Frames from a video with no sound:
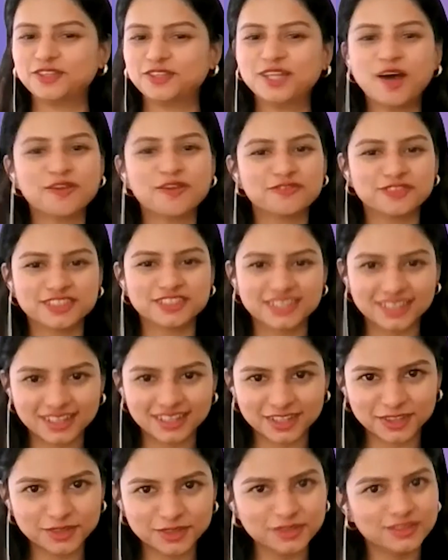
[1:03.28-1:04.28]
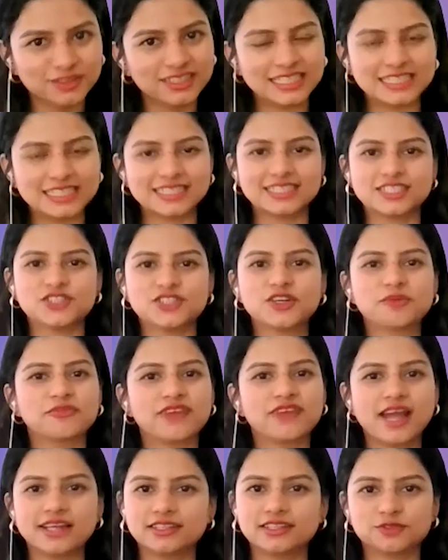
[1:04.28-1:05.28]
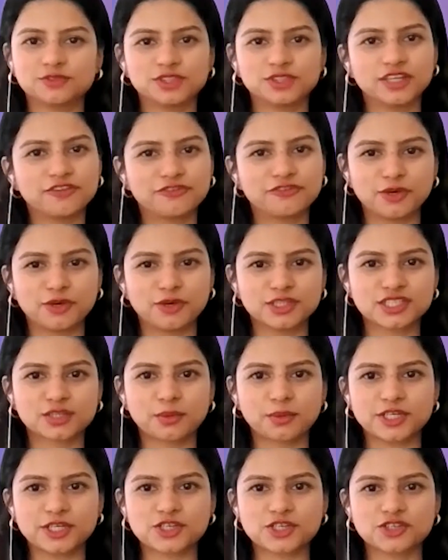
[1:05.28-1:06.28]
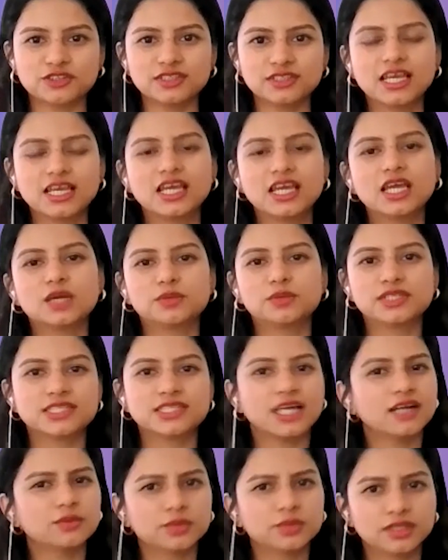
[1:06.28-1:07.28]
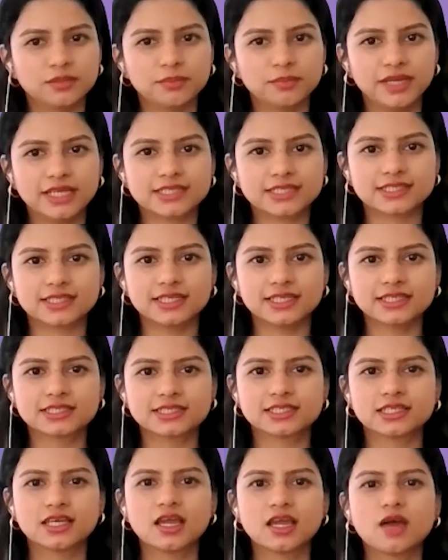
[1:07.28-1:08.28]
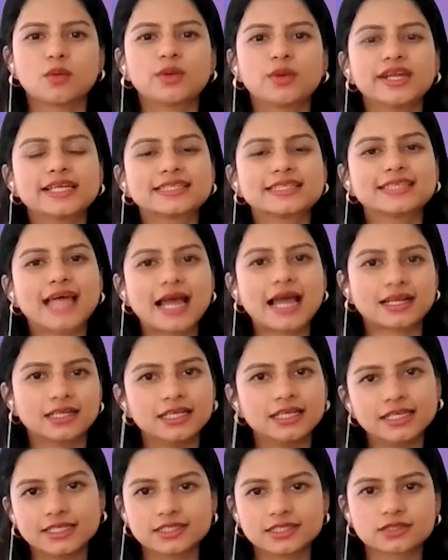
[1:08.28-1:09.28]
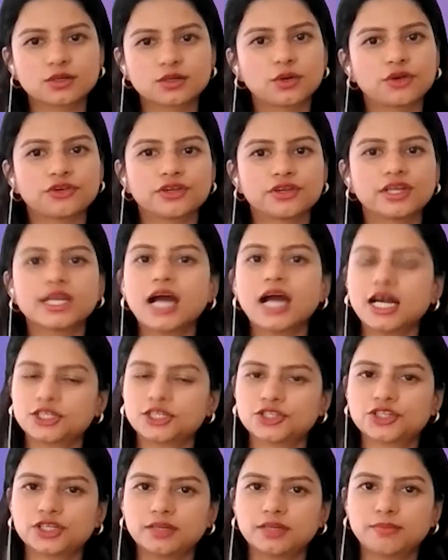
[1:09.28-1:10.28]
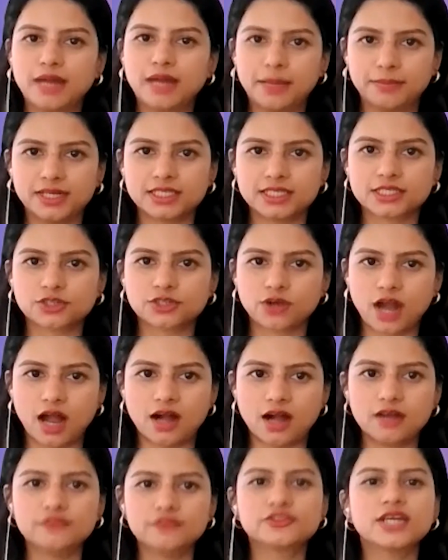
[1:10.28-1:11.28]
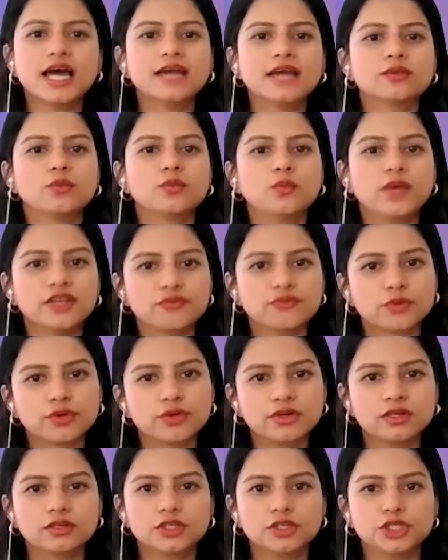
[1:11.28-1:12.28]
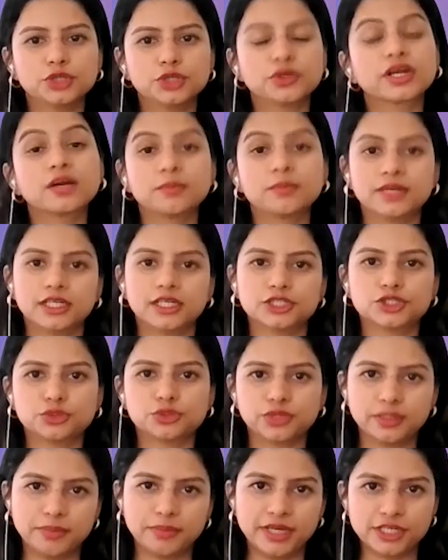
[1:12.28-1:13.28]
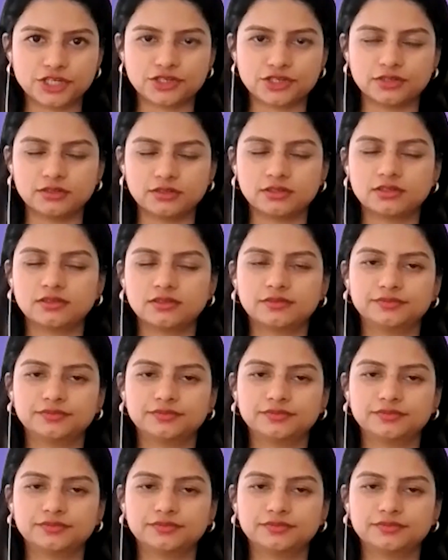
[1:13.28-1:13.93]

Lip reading: Without further ado, let's jump right in with our first question. Let's start with the basics. What exactly is coronary artery bypass graft, and when would you recommend it to the patient?